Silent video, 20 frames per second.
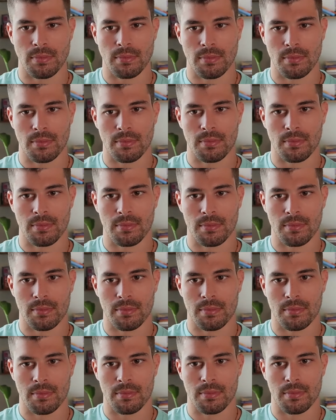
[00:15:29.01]

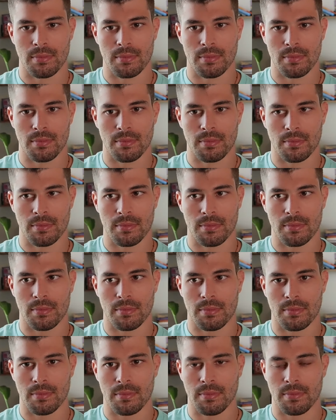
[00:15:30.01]

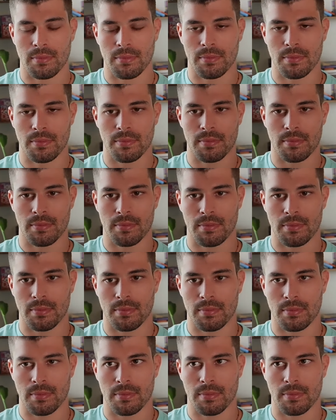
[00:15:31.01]

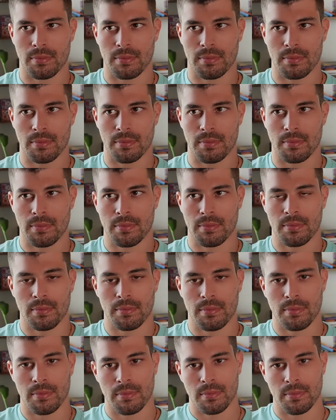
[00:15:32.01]

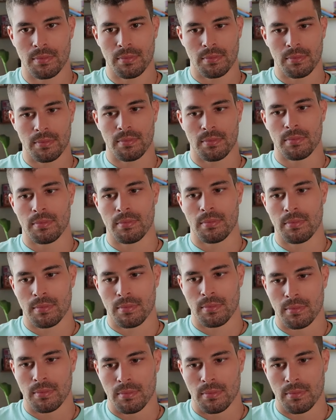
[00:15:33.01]

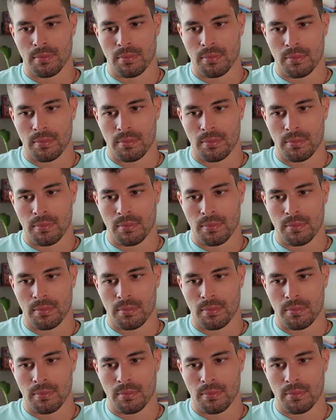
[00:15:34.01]
(not speaking)